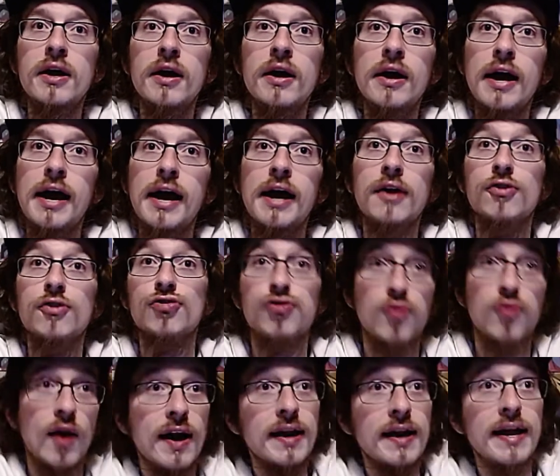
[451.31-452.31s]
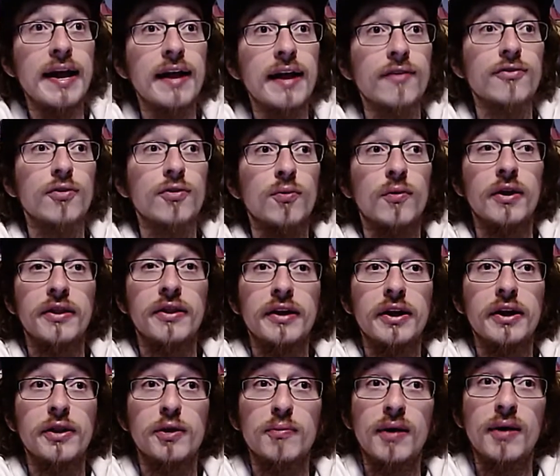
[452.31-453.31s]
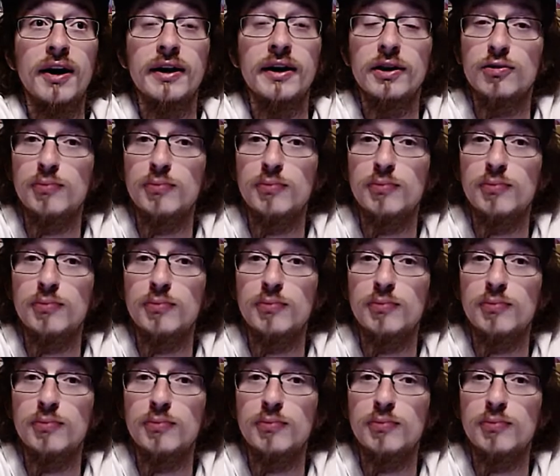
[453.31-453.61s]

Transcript: and try to answer one of the other bodies,